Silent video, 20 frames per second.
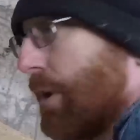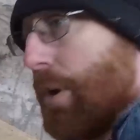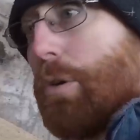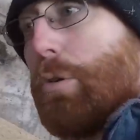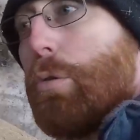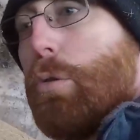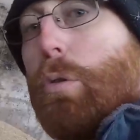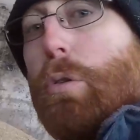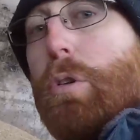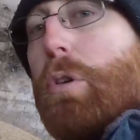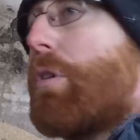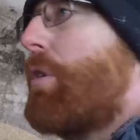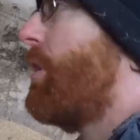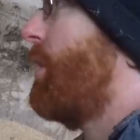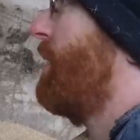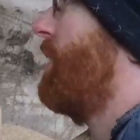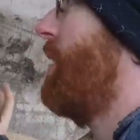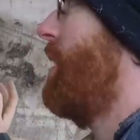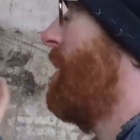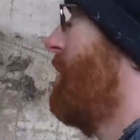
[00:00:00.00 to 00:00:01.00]
it in the corner
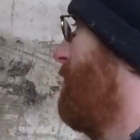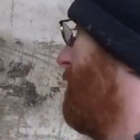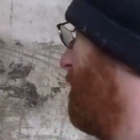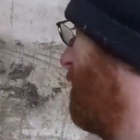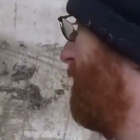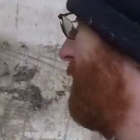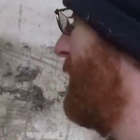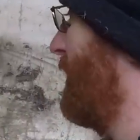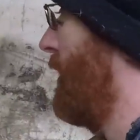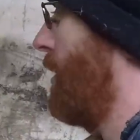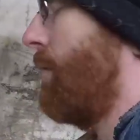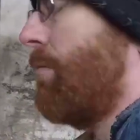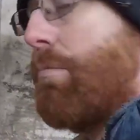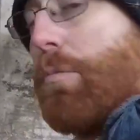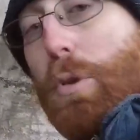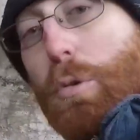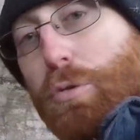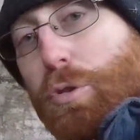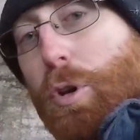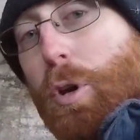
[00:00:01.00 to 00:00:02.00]
and then, you know,
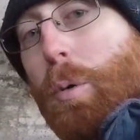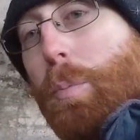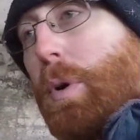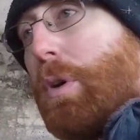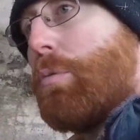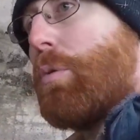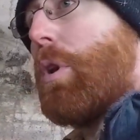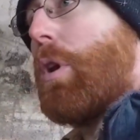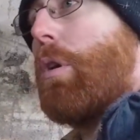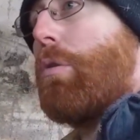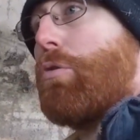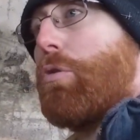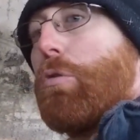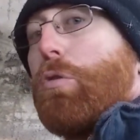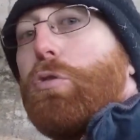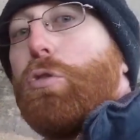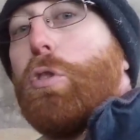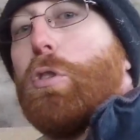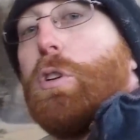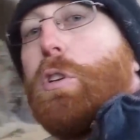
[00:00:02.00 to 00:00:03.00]
use it up as we go. So the
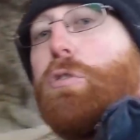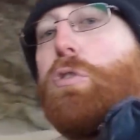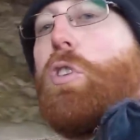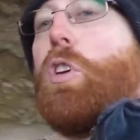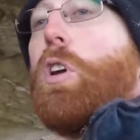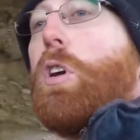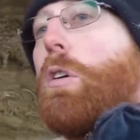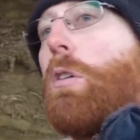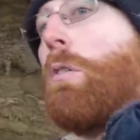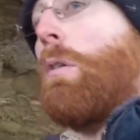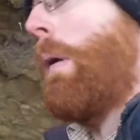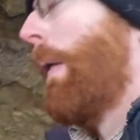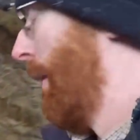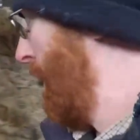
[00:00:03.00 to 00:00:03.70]
silage is here,